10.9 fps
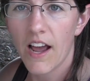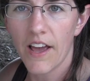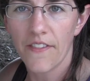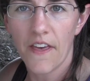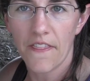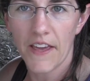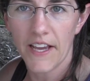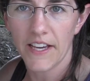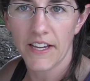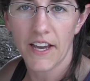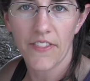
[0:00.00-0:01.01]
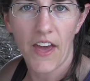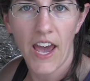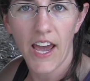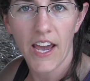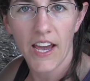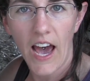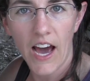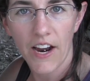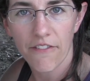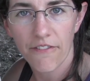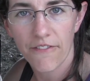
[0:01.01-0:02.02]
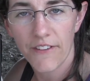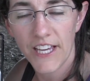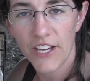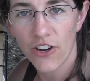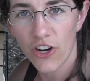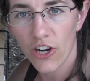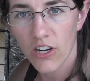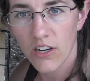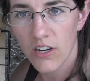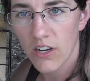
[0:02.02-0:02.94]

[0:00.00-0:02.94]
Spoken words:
and then they can get the hay out of here.